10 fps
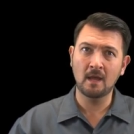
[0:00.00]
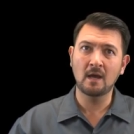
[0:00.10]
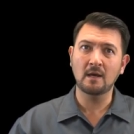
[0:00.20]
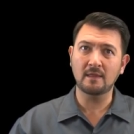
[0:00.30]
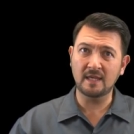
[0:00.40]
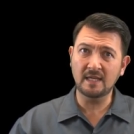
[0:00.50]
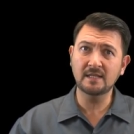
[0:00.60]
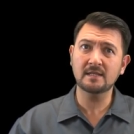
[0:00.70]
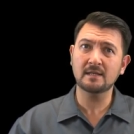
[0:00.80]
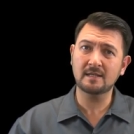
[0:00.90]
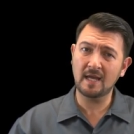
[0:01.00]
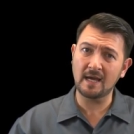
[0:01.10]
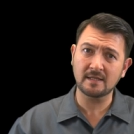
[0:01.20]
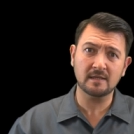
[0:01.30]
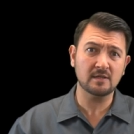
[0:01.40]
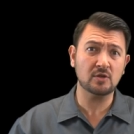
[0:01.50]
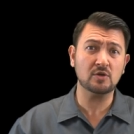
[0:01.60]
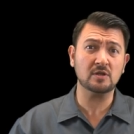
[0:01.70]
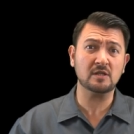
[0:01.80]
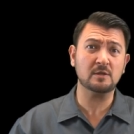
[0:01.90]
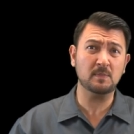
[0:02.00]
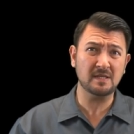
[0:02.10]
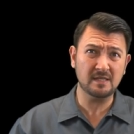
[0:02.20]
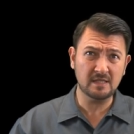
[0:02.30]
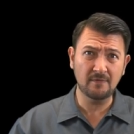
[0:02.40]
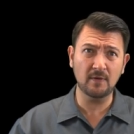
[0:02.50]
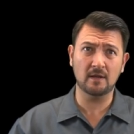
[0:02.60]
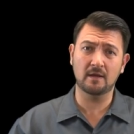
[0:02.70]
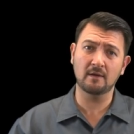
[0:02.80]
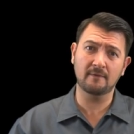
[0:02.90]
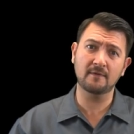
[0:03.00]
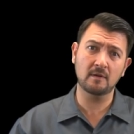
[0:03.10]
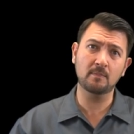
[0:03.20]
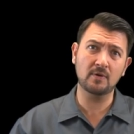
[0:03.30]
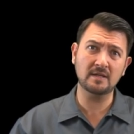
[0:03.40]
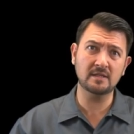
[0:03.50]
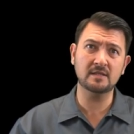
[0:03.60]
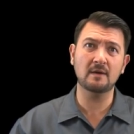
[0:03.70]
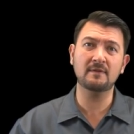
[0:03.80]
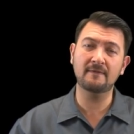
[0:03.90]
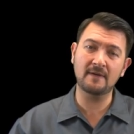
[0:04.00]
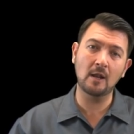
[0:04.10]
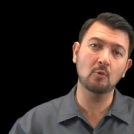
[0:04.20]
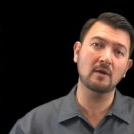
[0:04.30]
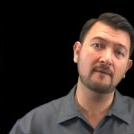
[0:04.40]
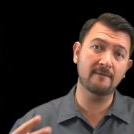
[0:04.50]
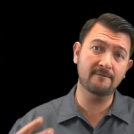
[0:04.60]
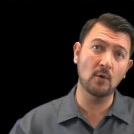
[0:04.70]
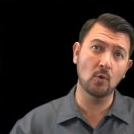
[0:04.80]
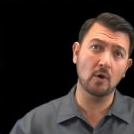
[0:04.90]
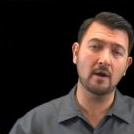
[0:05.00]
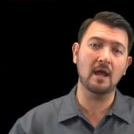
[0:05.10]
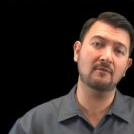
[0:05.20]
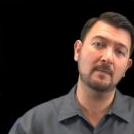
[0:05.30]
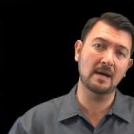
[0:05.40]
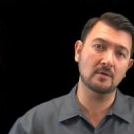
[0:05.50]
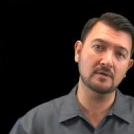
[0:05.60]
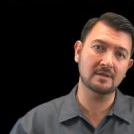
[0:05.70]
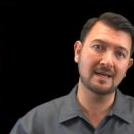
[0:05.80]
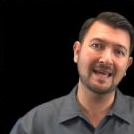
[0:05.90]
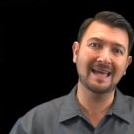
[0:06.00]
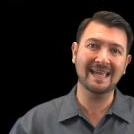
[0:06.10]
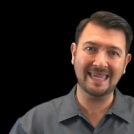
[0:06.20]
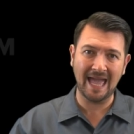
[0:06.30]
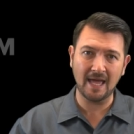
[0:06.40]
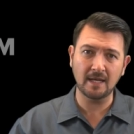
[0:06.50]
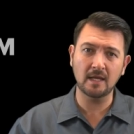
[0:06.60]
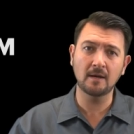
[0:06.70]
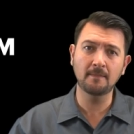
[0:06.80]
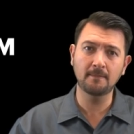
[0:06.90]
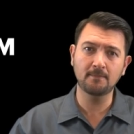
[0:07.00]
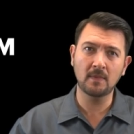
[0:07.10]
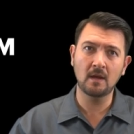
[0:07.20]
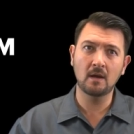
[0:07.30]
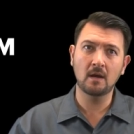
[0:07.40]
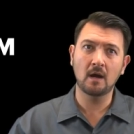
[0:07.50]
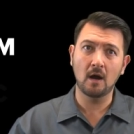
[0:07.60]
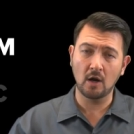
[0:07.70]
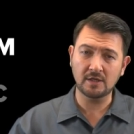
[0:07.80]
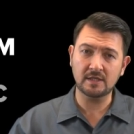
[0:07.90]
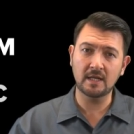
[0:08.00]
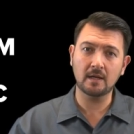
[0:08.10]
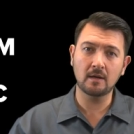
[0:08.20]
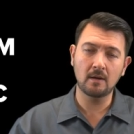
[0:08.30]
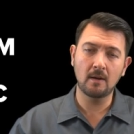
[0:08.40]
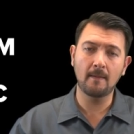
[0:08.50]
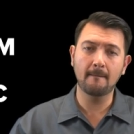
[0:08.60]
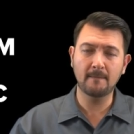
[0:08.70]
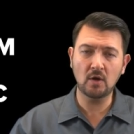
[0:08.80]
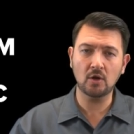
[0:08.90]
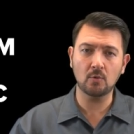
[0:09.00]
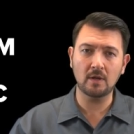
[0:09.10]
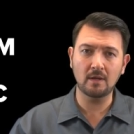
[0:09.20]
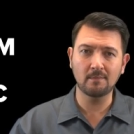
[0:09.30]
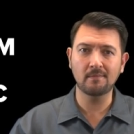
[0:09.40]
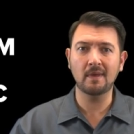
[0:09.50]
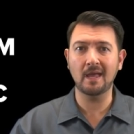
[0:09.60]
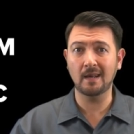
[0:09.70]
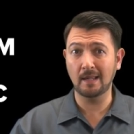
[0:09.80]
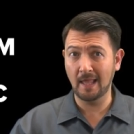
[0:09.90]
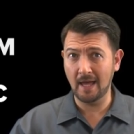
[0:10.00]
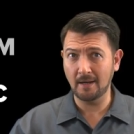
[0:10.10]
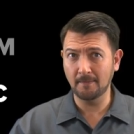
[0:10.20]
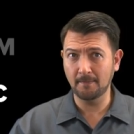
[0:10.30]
These tests search specifically for the presence of the following four heavy metals cadmium, arsenic, mercury, and lead.